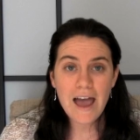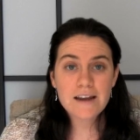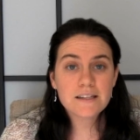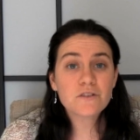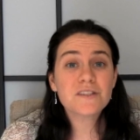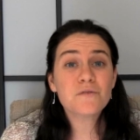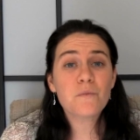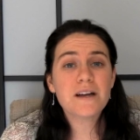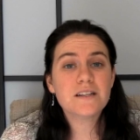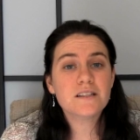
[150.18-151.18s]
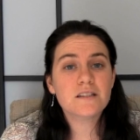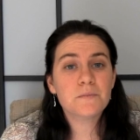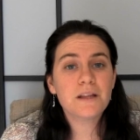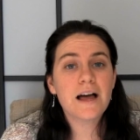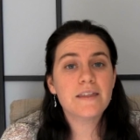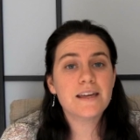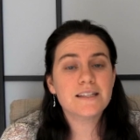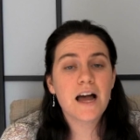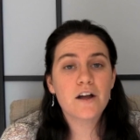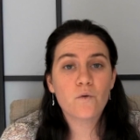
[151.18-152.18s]
And a single silver mine doesn't supply the
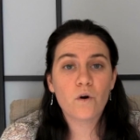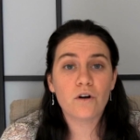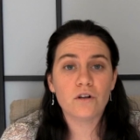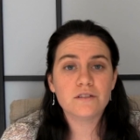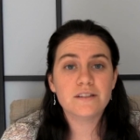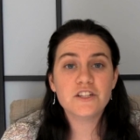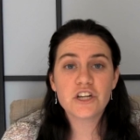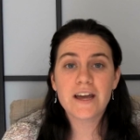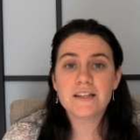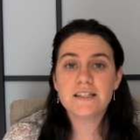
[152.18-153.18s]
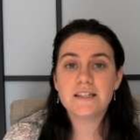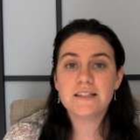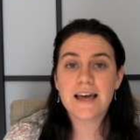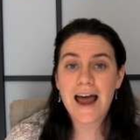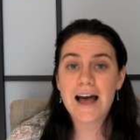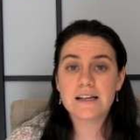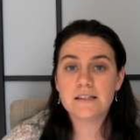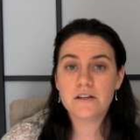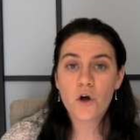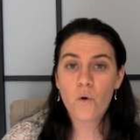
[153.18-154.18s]
entire world. And the chances that
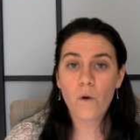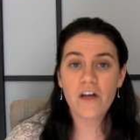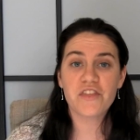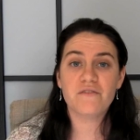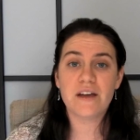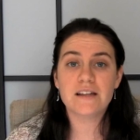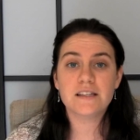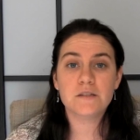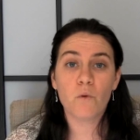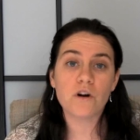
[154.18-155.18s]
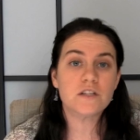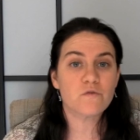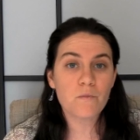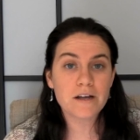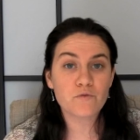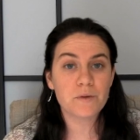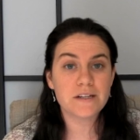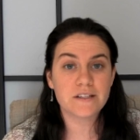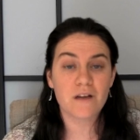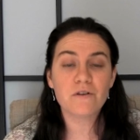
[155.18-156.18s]
as wealth advances, more silver mines will be
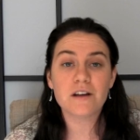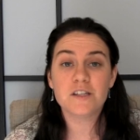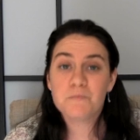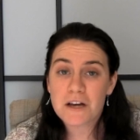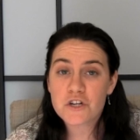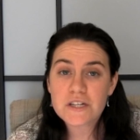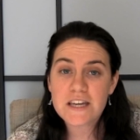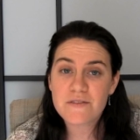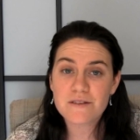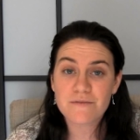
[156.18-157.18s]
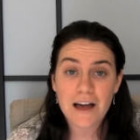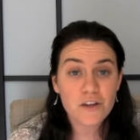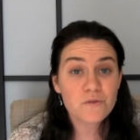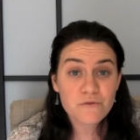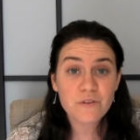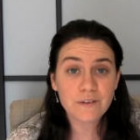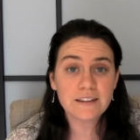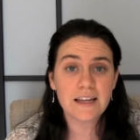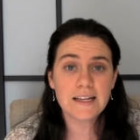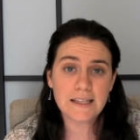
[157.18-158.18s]
discovered, especially given their value,
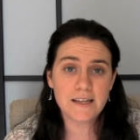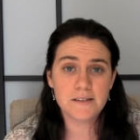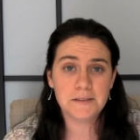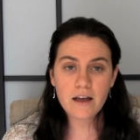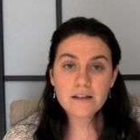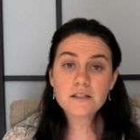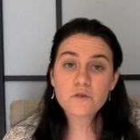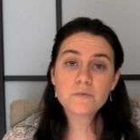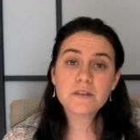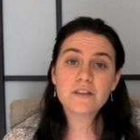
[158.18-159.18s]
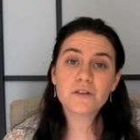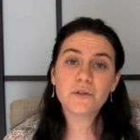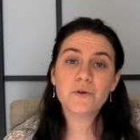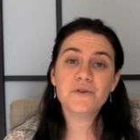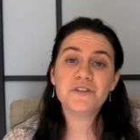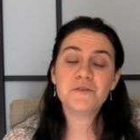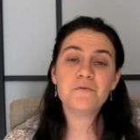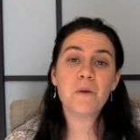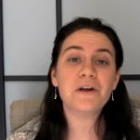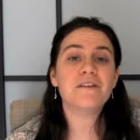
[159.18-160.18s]
very likely. And so Smith concludes that the
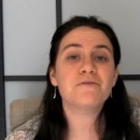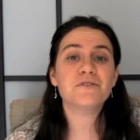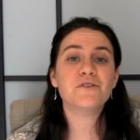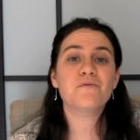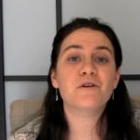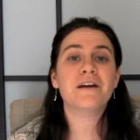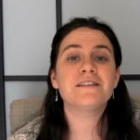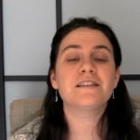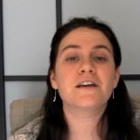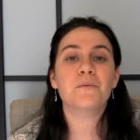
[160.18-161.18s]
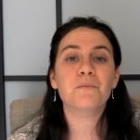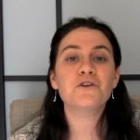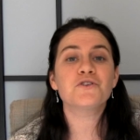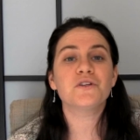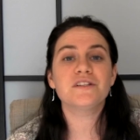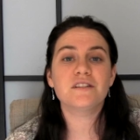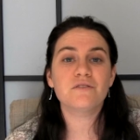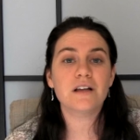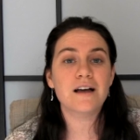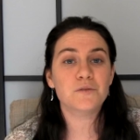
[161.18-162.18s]
market for silver is the commercial and
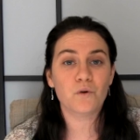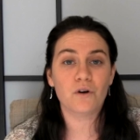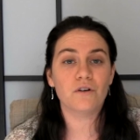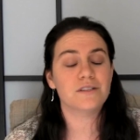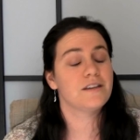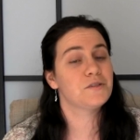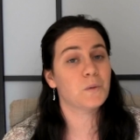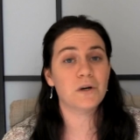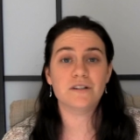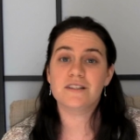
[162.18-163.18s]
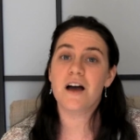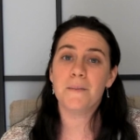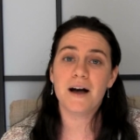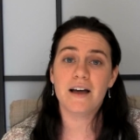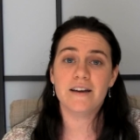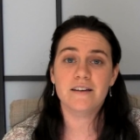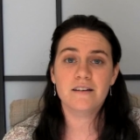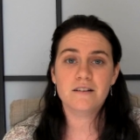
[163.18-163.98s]
civilized world. His words, not mine.